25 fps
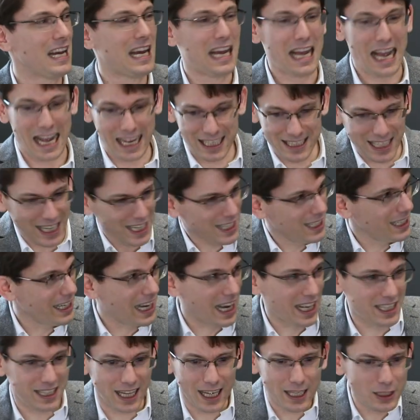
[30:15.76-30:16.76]
Exactly.
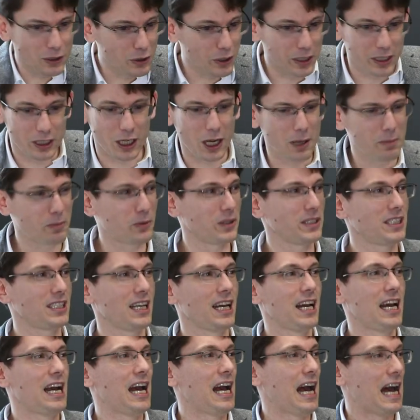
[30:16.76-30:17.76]
And then you end up with
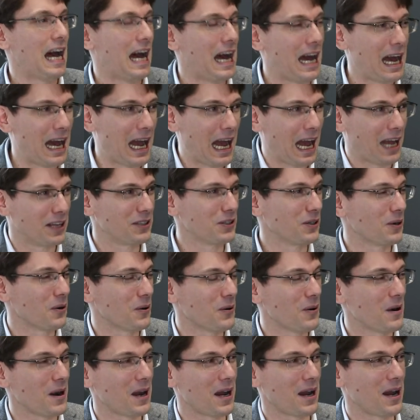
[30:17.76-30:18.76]

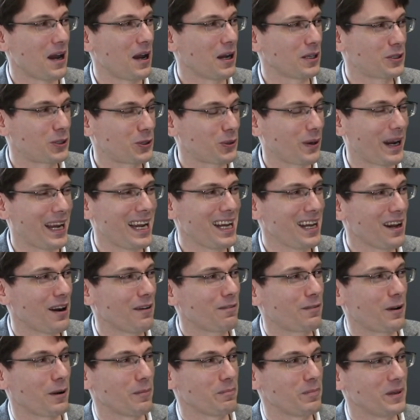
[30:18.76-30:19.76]
a trail of
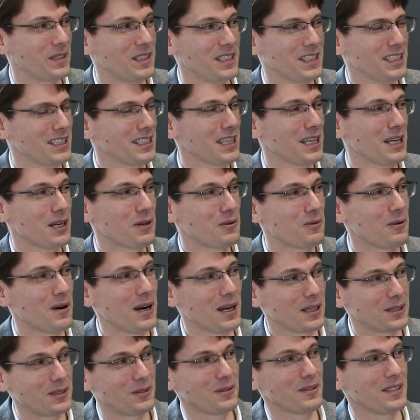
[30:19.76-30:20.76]
companies who
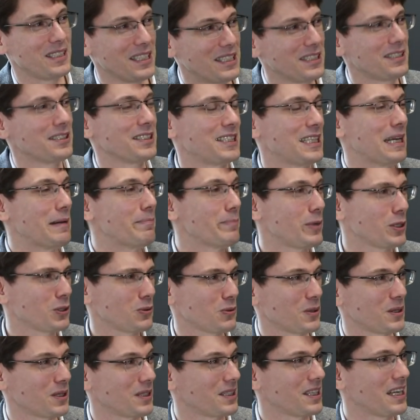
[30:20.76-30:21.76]
are using the same
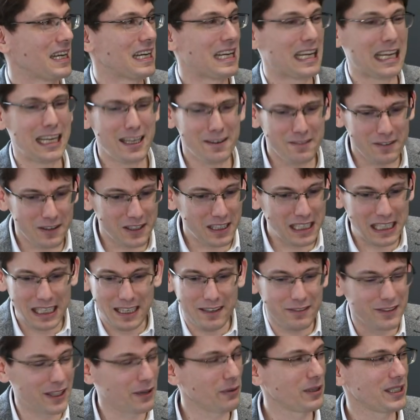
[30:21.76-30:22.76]
buzzword, even
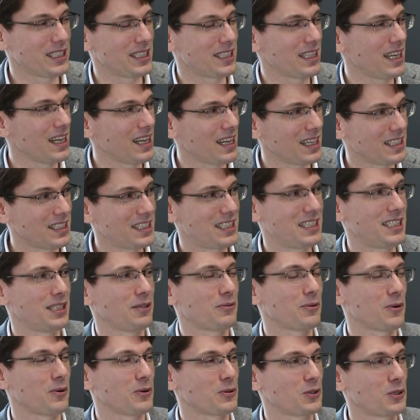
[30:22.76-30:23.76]
if there is still
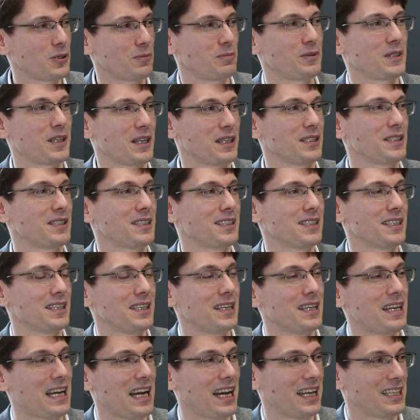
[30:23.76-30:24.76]
zero substance
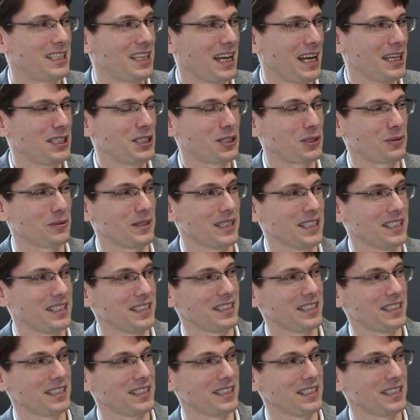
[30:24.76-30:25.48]
attached to it.